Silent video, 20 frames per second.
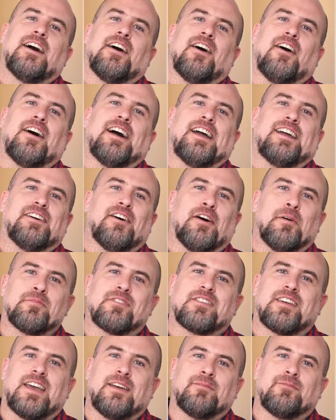Hi, I'm
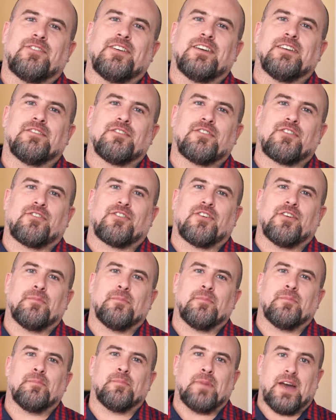Sam Fields
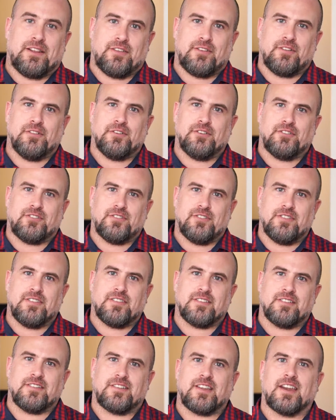from Matter
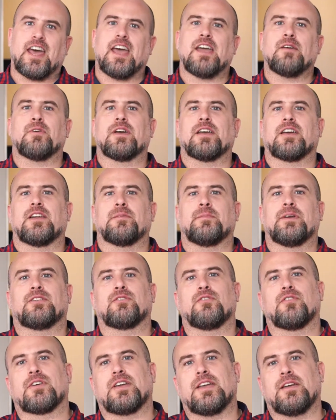Solutions, and today we're going to be
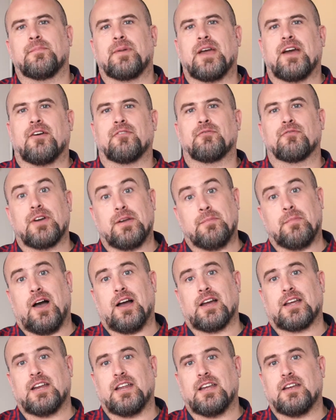talking about
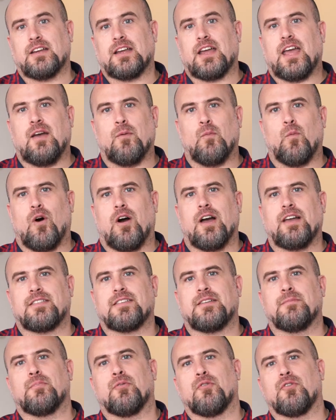remarketing and why
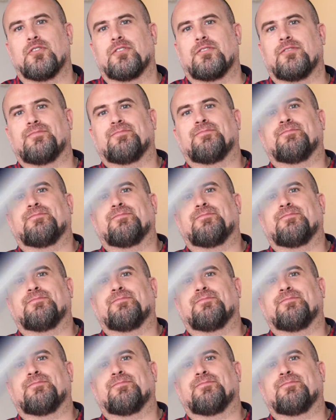it's important.